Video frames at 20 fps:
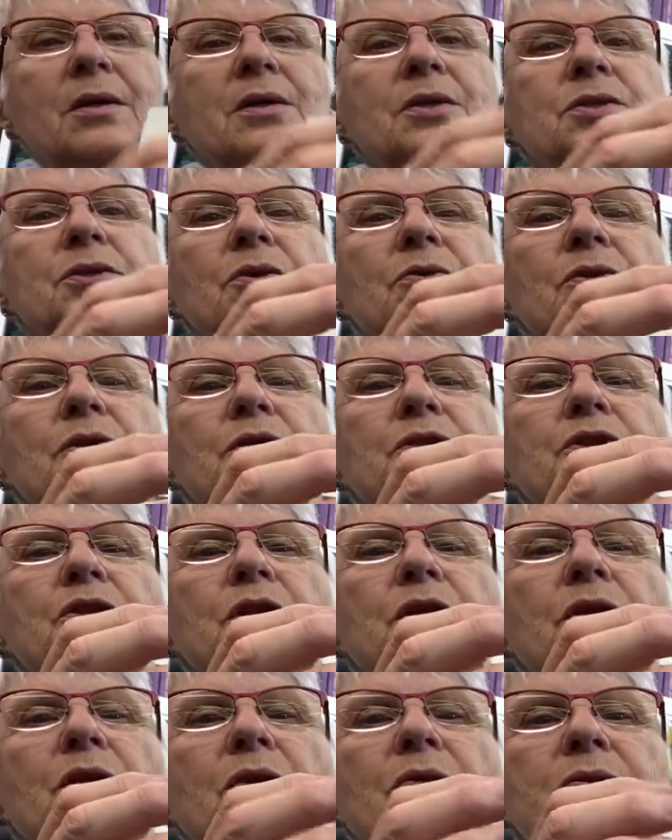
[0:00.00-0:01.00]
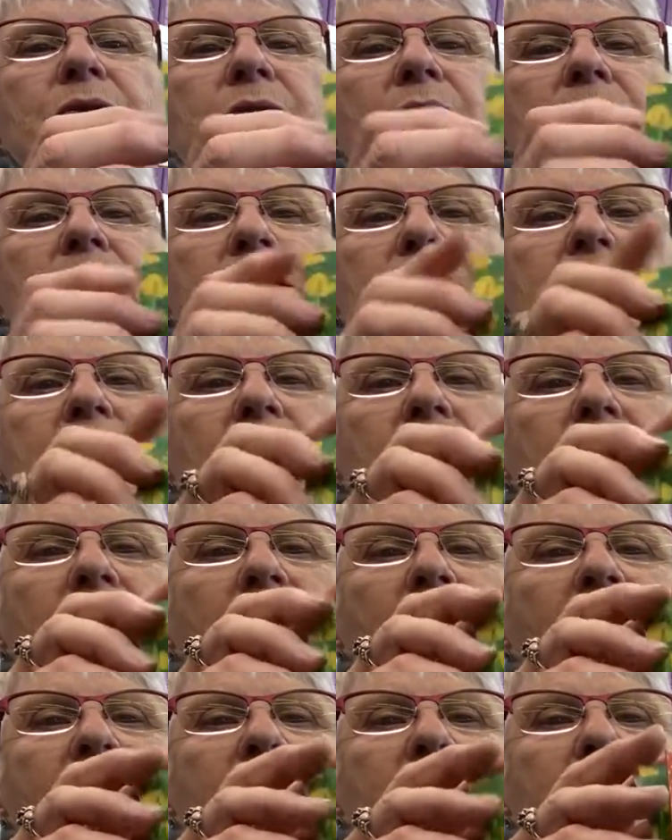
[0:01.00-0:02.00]
so that she knows that it's going to
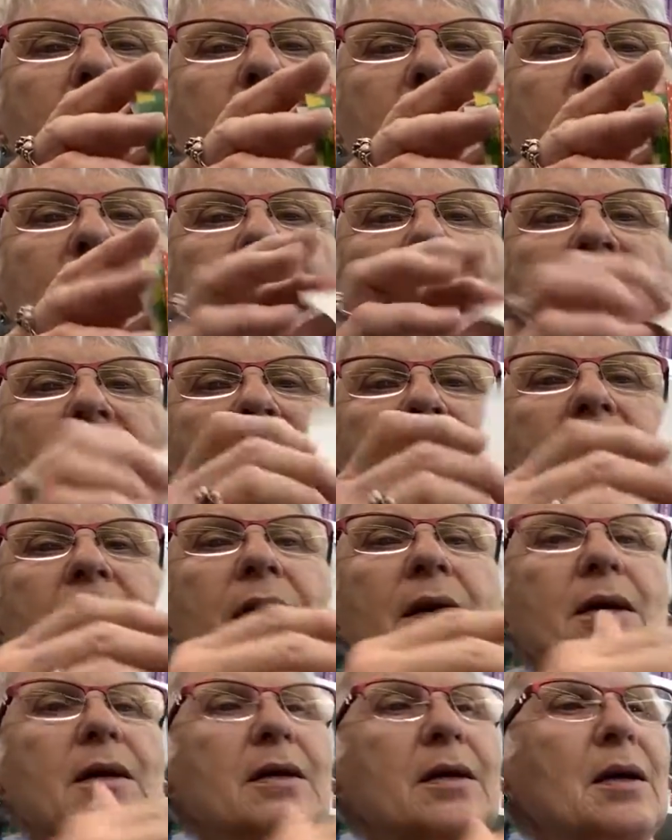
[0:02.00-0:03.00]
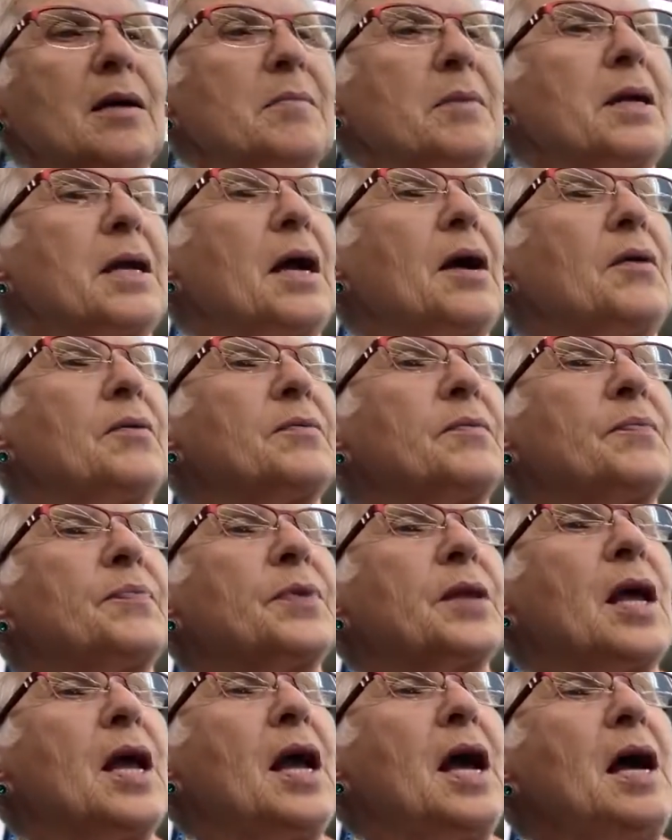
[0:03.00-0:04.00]
have a butterfly coming out.
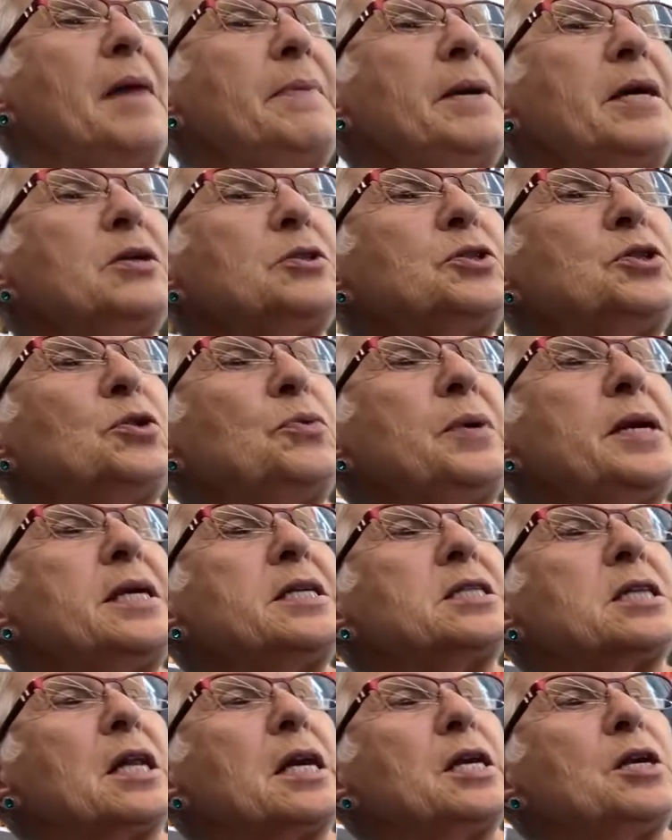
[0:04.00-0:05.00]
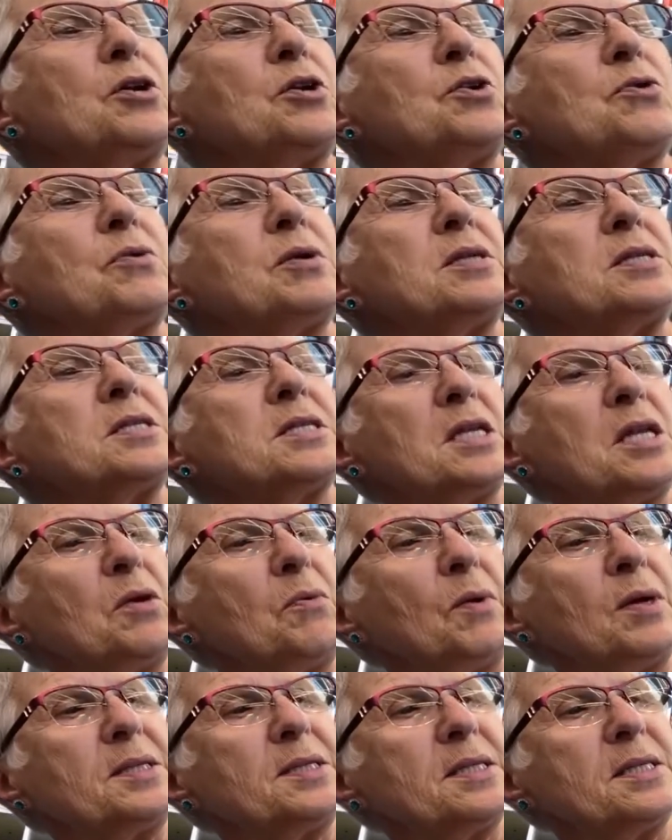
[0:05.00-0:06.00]
About 2 weeks later, you can see
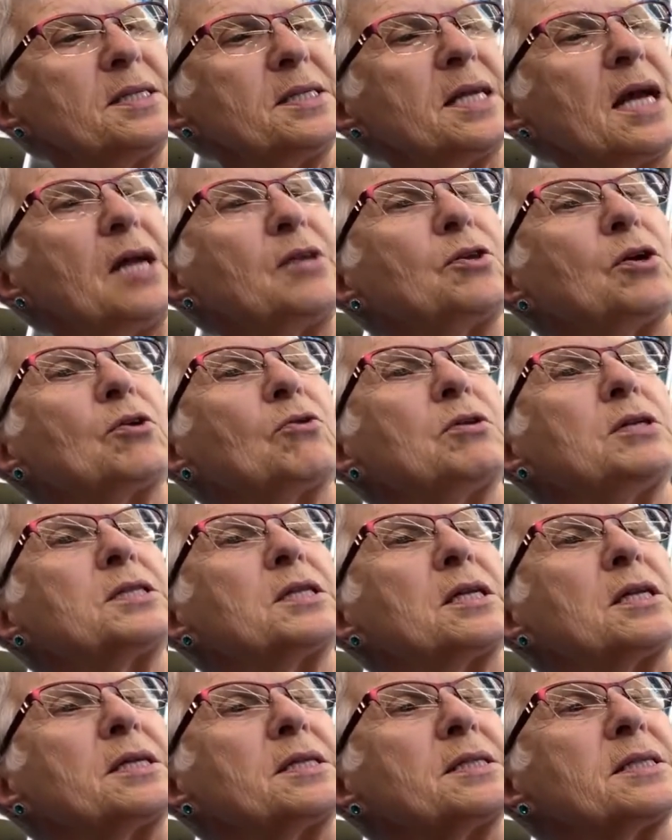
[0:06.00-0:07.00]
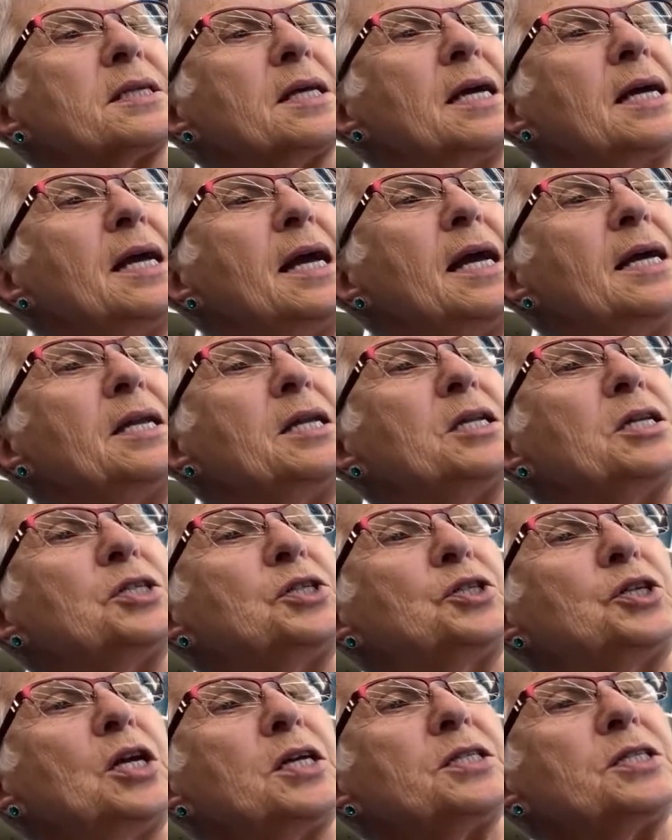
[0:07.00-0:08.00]
what's inside the chrysalis, and it is
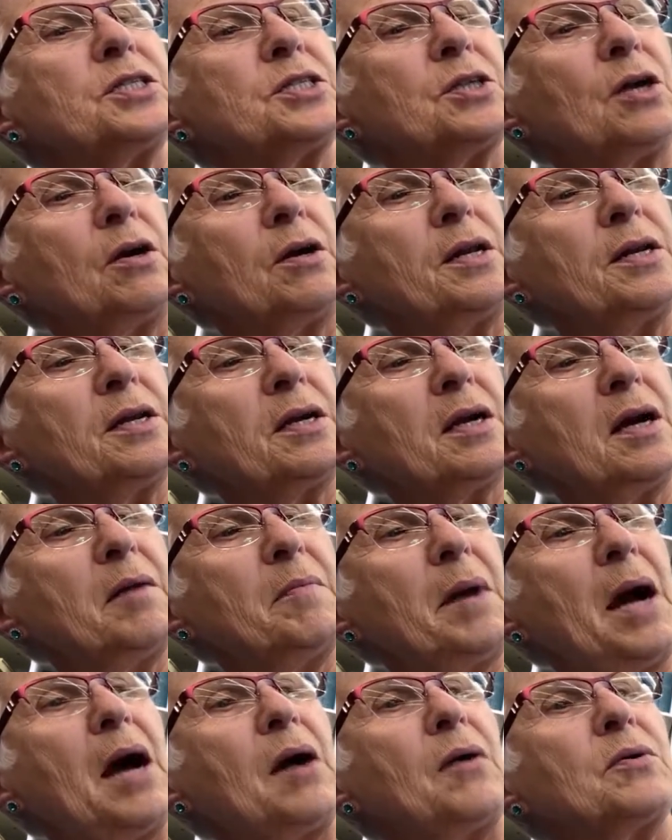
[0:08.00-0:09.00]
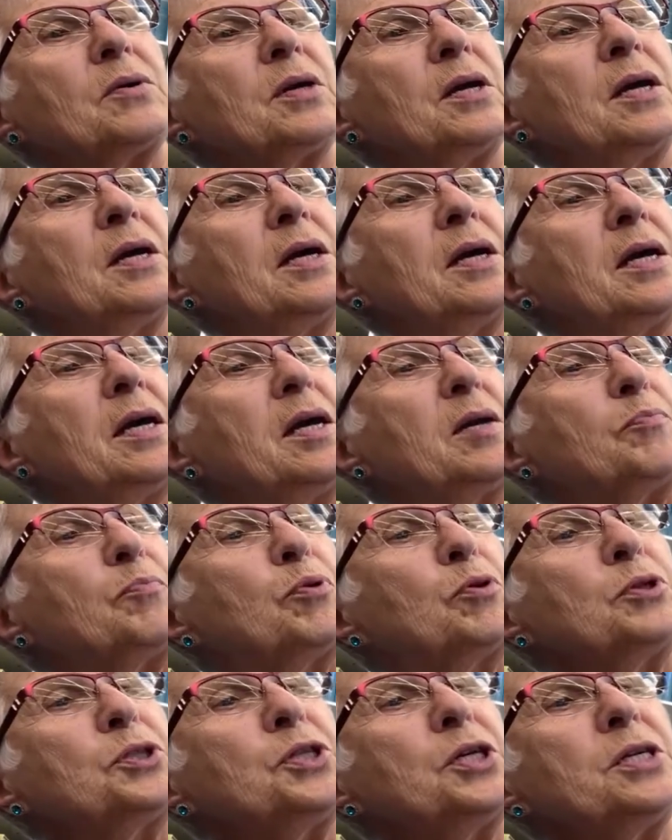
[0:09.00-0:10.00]
just starting to come out. It
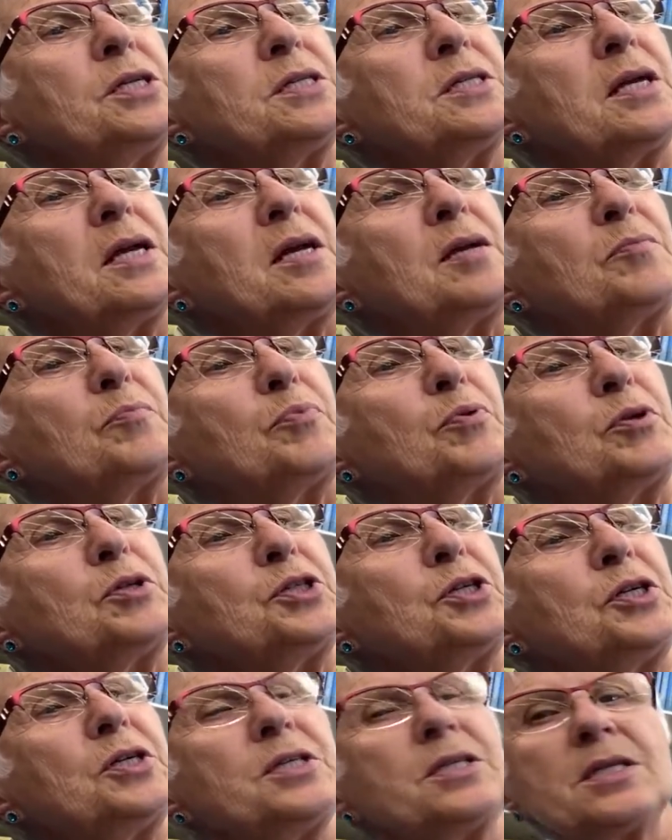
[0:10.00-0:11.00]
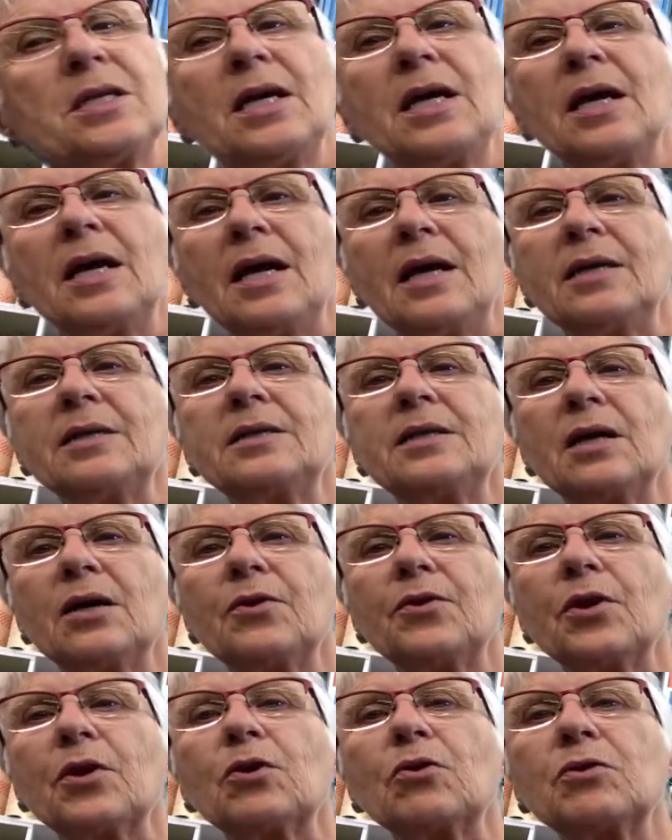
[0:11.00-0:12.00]
pushes and pushes until
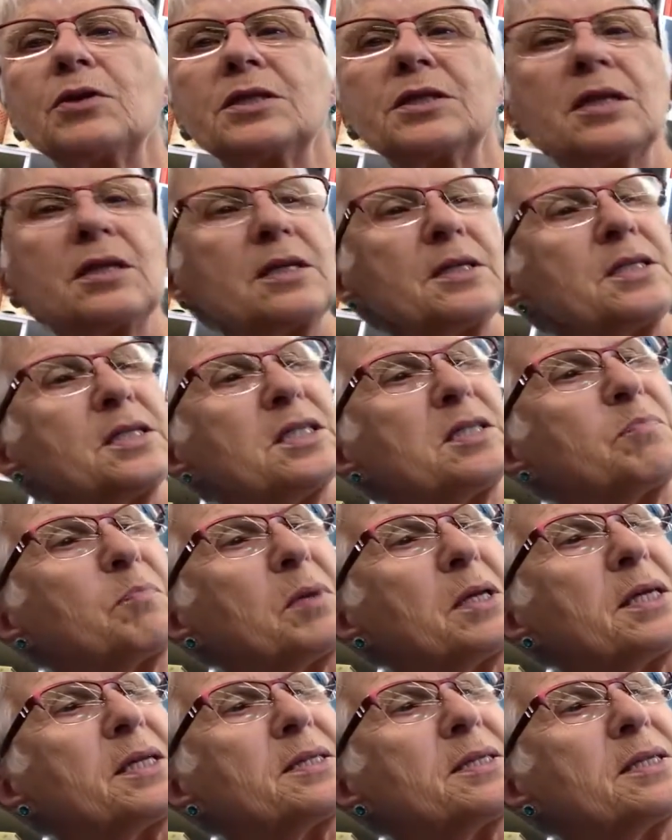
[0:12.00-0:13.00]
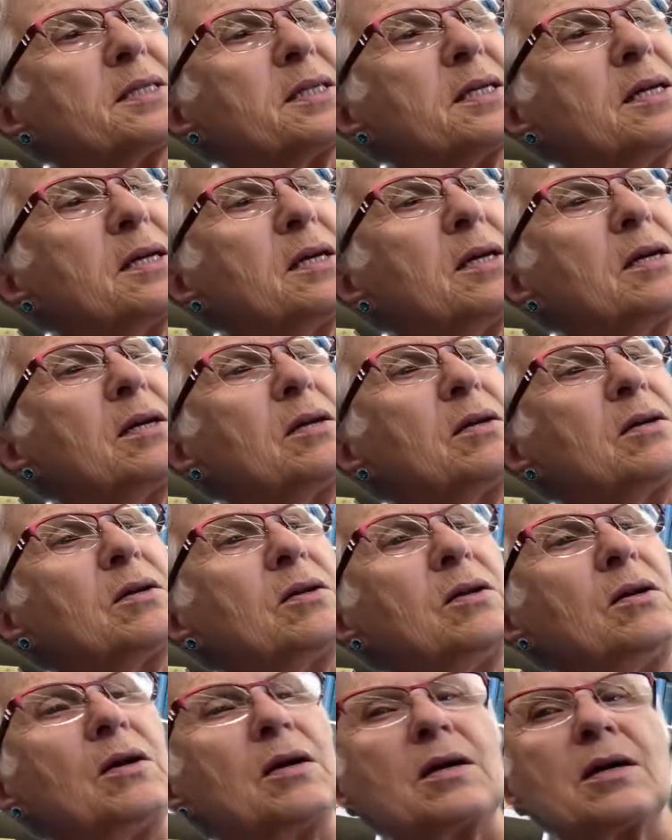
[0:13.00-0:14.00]
the chrysalis splits.
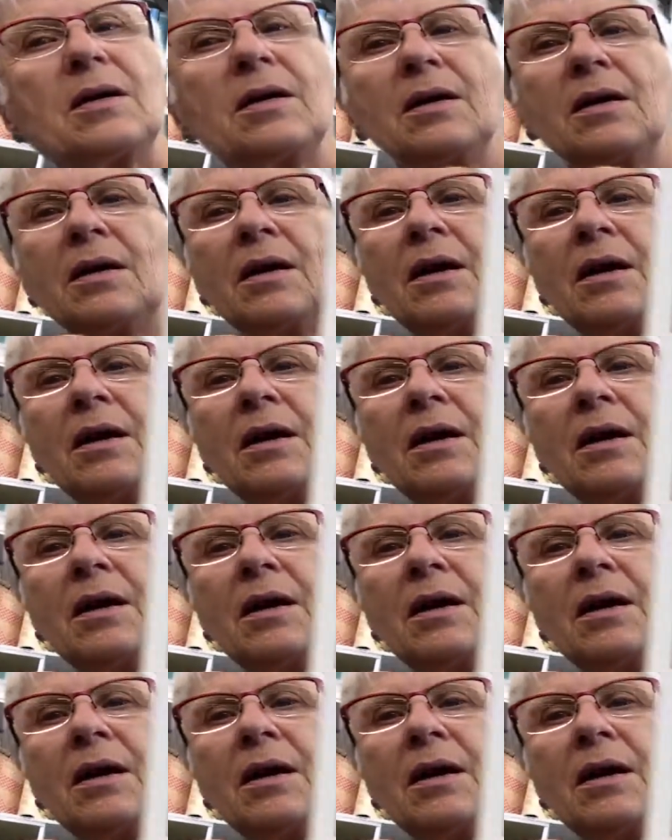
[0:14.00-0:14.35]
Look,